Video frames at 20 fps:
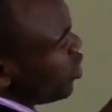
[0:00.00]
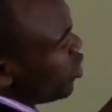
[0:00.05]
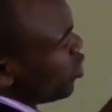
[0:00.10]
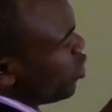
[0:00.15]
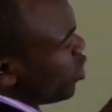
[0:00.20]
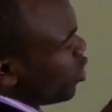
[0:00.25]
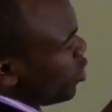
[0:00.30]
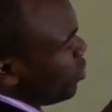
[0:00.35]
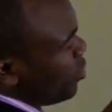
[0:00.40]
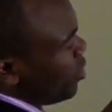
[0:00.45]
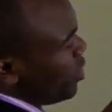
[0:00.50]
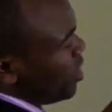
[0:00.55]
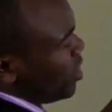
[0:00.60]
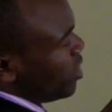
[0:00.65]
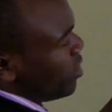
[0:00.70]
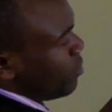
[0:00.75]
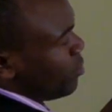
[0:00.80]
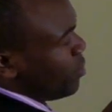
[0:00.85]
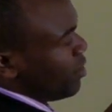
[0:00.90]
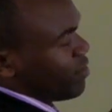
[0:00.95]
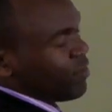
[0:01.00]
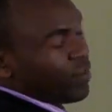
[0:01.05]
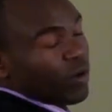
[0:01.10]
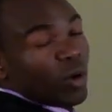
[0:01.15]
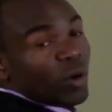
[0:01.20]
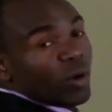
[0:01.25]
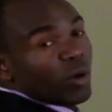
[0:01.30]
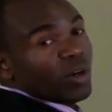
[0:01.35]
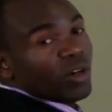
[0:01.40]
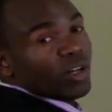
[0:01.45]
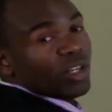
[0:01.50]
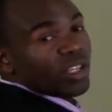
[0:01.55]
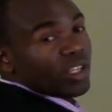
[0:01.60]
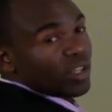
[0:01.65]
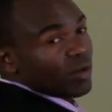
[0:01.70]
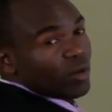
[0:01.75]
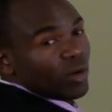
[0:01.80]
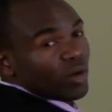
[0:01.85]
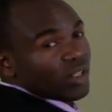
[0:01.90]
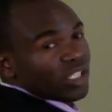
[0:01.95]
should not be before
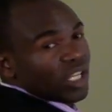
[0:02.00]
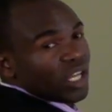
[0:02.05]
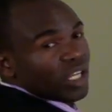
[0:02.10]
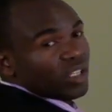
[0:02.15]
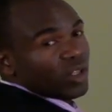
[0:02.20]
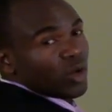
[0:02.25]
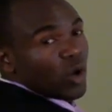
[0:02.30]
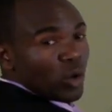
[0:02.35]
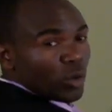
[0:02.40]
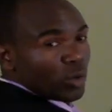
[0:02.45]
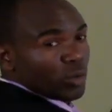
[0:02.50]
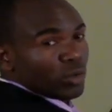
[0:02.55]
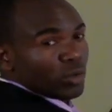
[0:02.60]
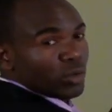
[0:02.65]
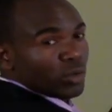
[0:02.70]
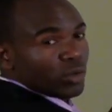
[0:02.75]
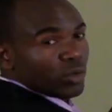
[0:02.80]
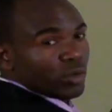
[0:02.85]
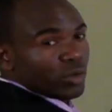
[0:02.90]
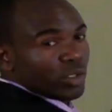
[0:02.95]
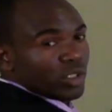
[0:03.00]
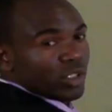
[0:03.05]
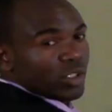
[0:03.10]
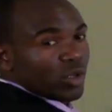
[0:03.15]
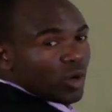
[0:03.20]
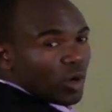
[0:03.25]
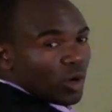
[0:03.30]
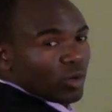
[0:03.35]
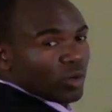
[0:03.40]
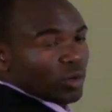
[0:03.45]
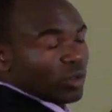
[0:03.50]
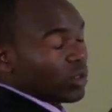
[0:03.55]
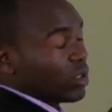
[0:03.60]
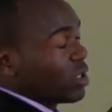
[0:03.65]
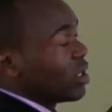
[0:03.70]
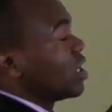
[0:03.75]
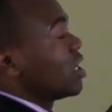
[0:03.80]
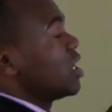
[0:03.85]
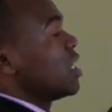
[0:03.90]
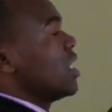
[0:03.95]
the equal sign. No, it's wrong.
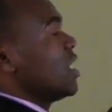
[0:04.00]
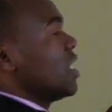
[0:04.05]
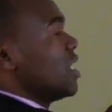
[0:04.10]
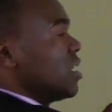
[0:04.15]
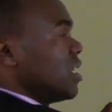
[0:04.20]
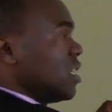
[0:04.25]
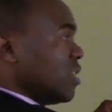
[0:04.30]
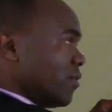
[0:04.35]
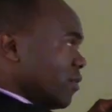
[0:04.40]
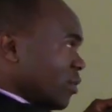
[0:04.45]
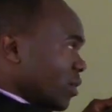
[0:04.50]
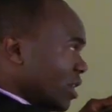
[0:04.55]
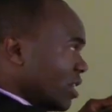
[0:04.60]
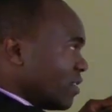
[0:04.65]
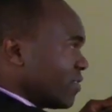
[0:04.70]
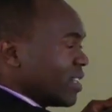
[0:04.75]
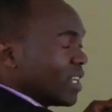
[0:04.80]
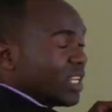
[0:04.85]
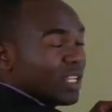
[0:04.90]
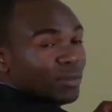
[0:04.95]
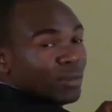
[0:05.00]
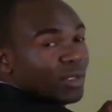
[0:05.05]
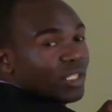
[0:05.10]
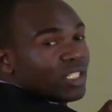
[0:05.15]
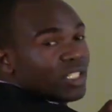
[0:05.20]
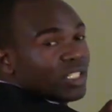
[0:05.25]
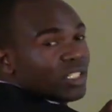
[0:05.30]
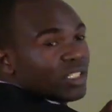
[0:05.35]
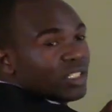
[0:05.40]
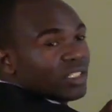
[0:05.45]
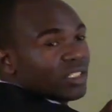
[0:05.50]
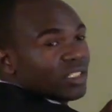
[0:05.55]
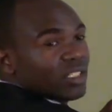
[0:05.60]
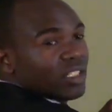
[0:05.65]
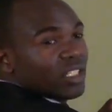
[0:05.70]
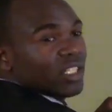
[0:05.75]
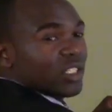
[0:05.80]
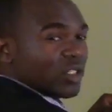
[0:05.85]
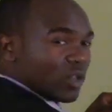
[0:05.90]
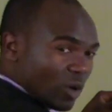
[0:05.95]
If you leave the limit,
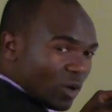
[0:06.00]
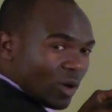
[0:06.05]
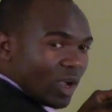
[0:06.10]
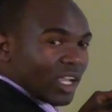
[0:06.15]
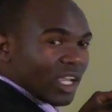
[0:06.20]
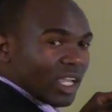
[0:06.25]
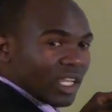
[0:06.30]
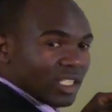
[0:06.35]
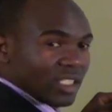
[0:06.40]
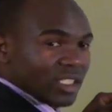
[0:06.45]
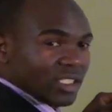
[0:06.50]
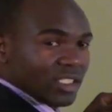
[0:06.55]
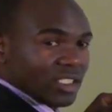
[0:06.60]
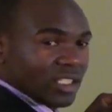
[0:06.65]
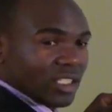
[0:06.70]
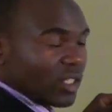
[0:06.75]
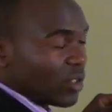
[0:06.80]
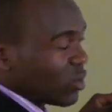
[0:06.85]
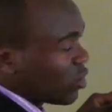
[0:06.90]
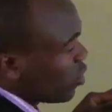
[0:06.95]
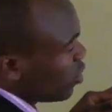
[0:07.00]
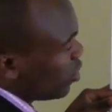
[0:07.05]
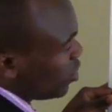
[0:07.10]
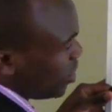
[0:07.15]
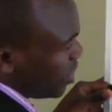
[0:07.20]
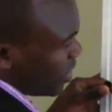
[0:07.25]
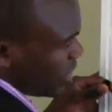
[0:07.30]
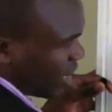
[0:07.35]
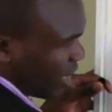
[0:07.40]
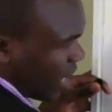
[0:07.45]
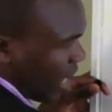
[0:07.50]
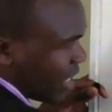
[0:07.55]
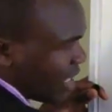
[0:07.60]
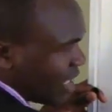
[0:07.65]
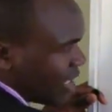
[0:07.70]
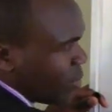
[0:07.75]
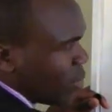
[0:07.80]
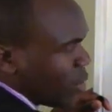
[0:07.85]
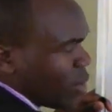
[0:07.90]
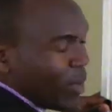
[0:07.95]
it's wrong again. So
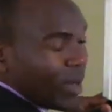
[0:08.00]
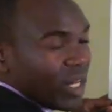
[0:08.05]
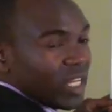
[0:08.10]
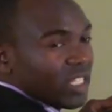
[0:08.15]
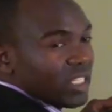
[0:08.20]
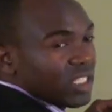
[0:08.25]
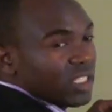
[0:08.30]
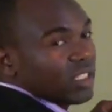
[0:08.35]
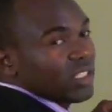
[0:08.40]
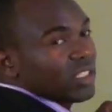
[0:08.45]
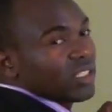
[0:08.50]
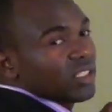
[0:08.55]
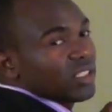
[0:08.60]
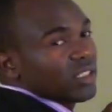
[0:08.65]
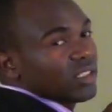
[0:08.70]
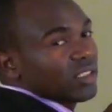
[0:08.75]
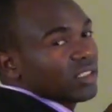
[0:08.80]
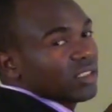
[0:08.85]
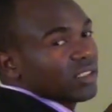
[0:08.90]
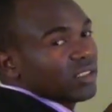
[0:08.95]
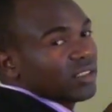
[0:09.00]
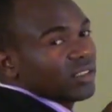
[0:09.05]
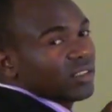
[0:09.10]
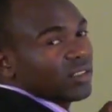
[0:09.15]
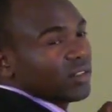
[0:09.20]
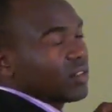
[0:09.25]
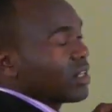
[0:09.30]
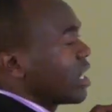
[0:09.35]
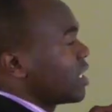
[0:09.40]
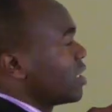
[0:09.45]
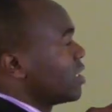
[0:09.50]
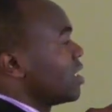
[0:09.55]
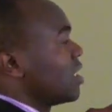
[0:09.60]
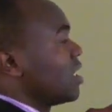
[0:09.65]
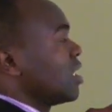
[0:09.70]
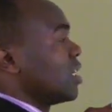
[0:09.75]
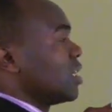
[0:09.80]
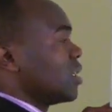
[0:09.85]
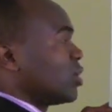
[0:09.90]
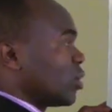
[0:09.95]
write it properly as it is. Alright,
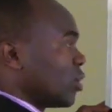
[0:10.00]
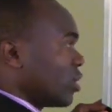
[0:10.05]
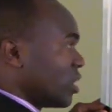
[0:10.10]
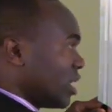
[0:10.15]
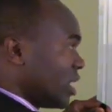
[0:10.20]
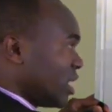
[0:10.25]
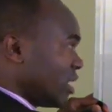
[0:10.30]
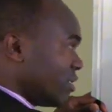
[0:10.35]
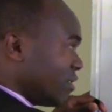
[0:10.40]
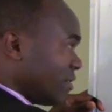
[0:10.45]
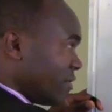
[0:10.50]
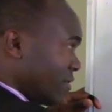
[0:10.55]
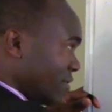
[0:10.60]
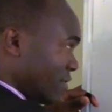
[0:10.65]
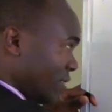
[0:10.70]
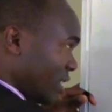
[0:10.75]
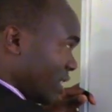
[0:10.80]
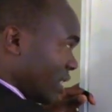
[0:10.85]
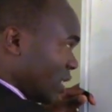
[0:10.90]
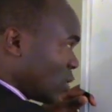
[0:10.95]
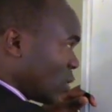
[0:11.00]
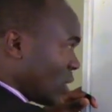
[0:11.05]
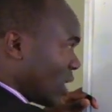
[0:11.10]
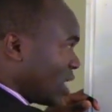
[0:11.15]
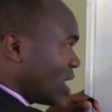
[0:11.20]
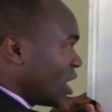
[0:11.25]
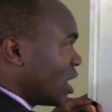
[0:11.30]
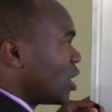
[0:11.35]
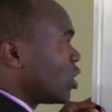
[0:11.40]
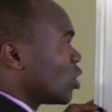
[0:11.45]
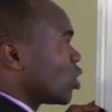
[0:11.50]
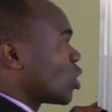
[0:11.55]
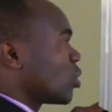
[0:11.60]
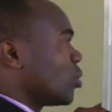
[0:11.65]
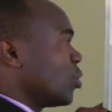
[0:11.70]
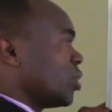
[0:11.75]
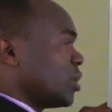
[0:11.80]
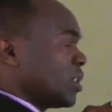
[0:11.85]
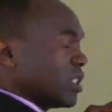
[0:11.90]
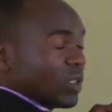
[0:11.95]
don't leave this one,
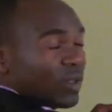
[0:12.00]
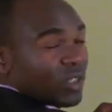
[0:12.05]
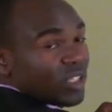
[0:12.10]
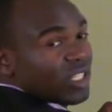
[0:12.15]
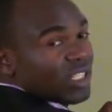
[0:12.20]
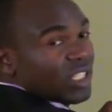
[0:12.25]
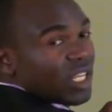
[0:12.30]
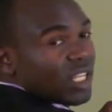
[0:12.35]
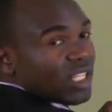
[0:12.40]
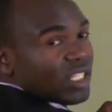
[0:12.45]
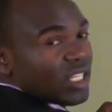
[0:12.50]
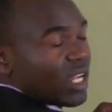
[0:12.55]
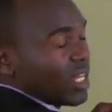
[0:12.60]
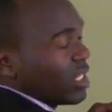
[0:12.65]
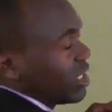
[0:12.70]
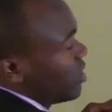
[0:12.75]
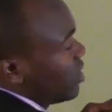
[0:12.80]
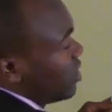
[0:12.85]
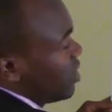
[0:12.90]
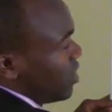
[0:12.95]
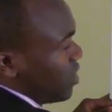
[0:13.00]
don't put it on this other side.